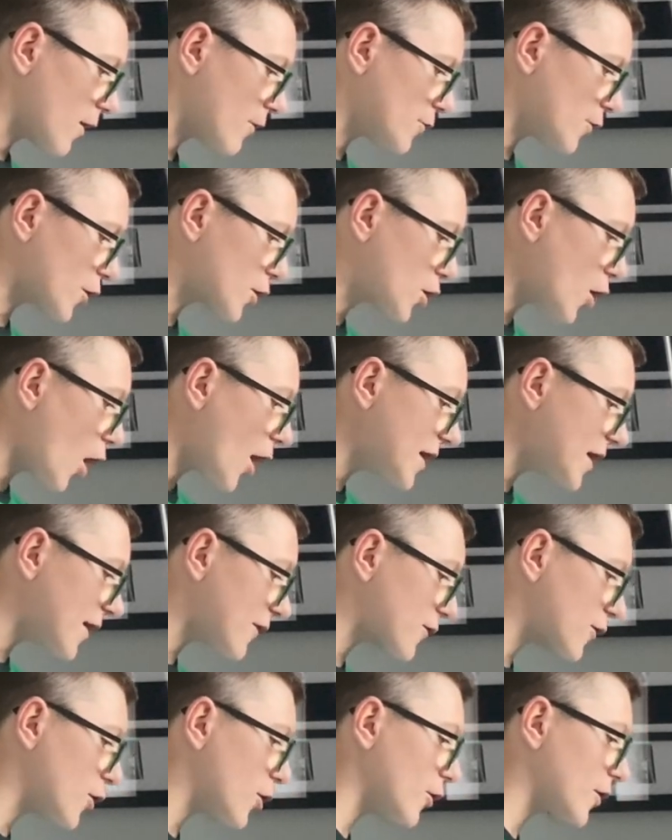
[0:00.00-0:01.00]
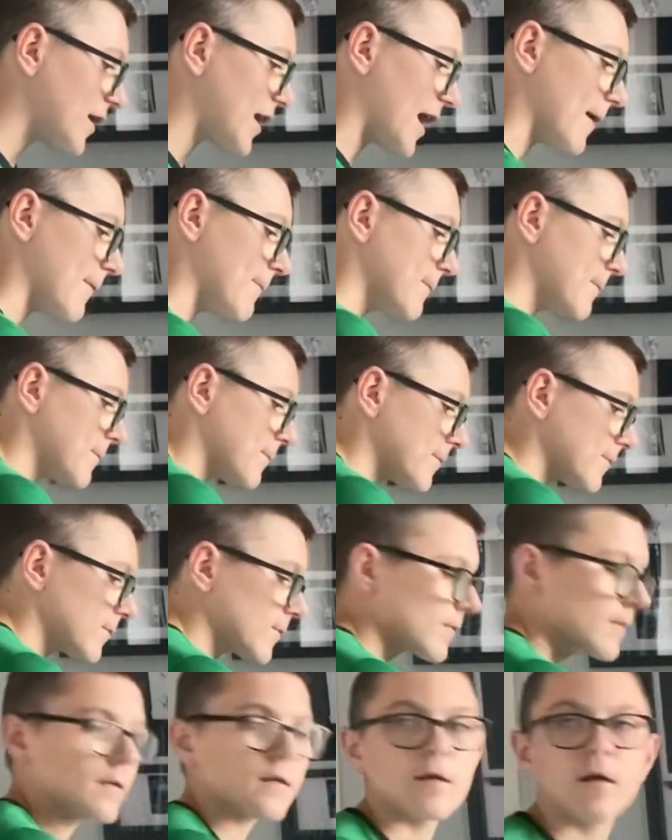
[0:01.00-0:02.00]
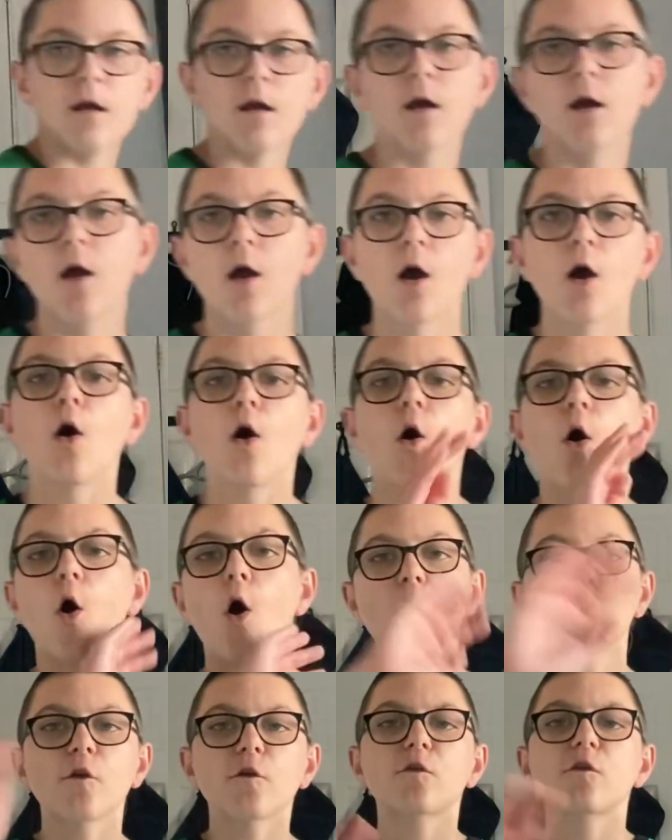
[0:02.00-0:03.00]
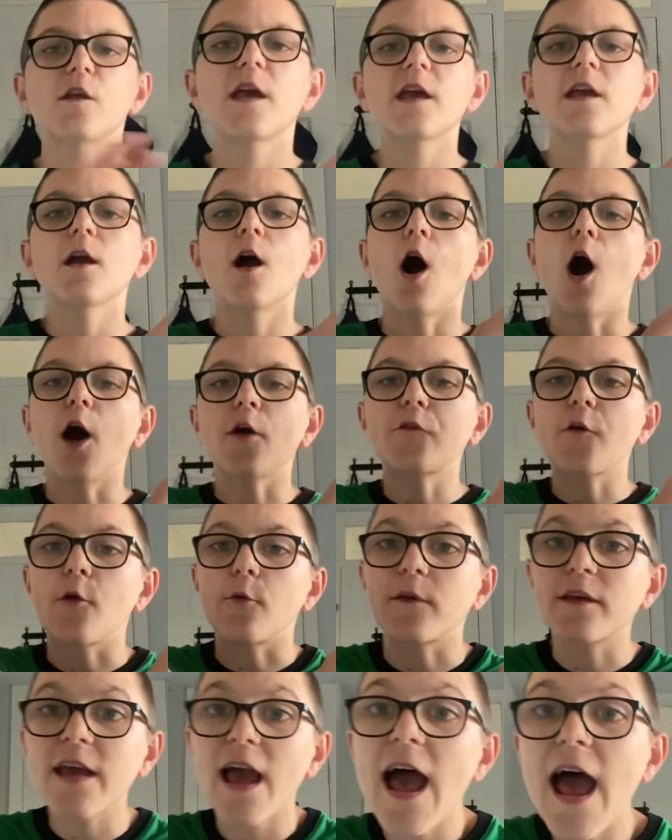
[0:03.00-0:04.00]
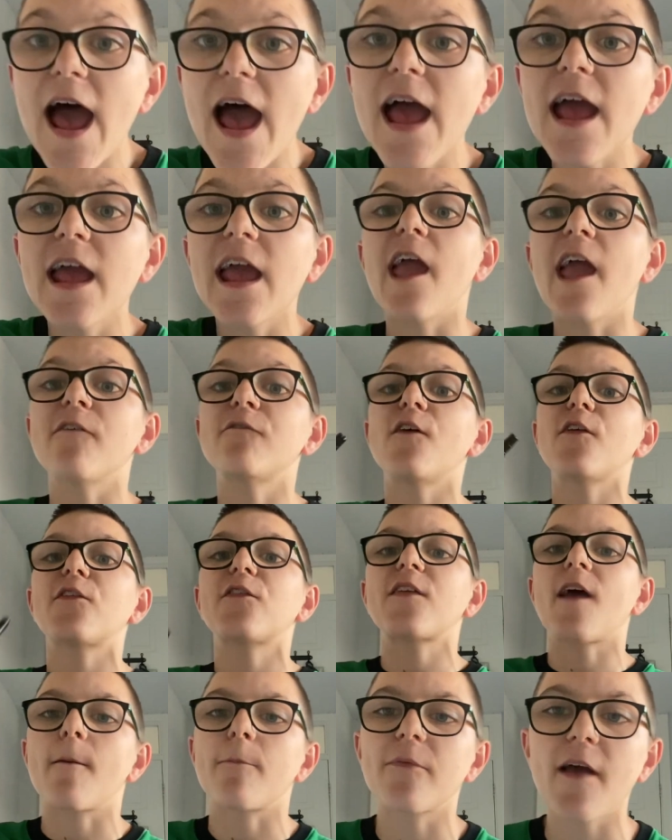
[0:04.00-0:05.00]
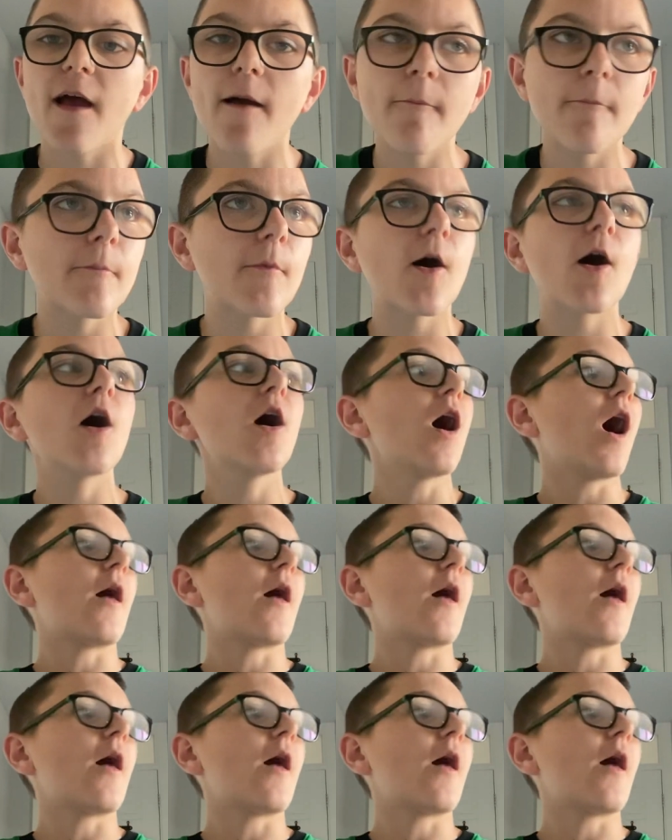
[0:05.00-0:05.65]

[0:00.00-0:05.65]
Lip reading: The guy is cooking. Honestly, I don't care if it's September.